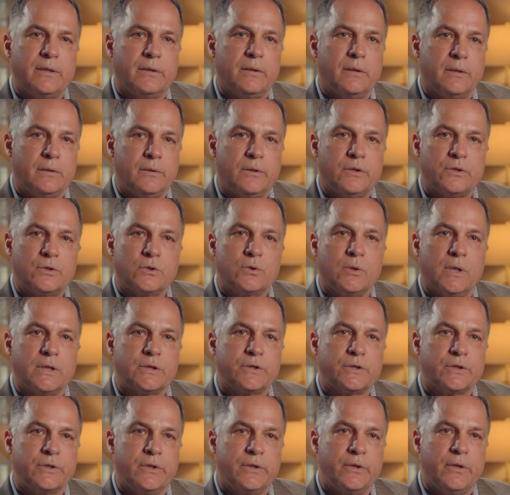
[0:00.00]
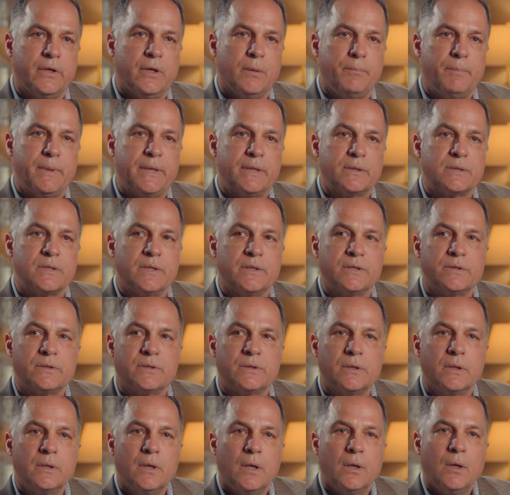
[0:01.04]
to the destruction of their business
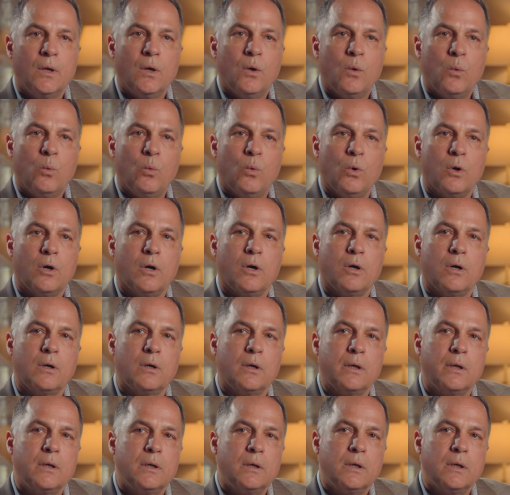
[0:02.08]
were